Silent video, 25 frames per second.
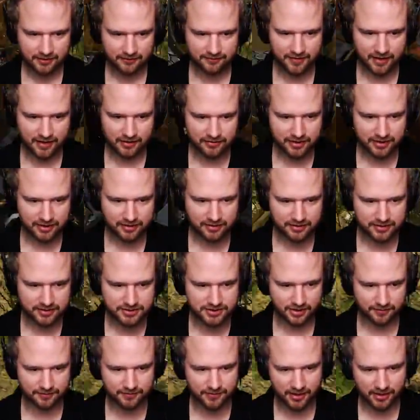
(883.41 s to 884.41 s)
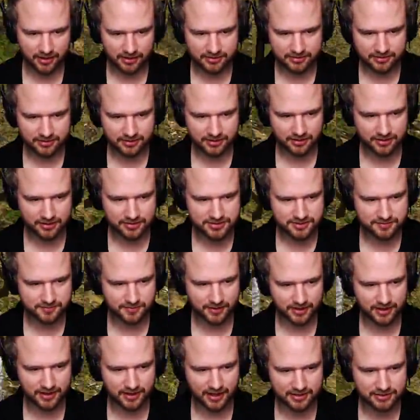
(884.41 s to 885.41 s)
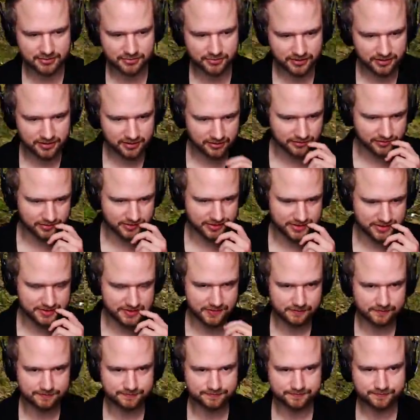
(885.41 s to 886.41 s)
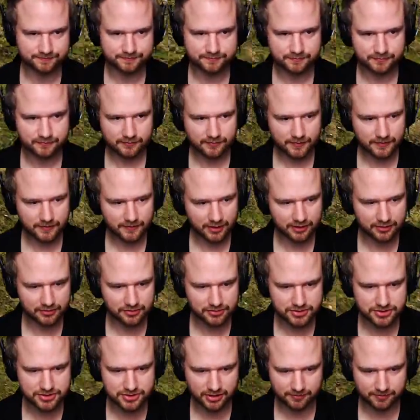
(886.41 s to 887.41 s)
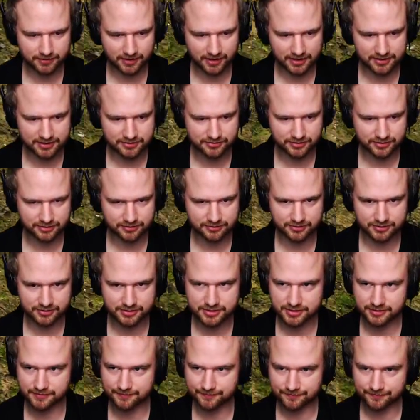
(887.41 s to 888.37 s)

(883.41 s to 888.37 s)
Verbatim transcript: Very good job. Knocked unconscious by Light Renewed. Good job, Light Renewed.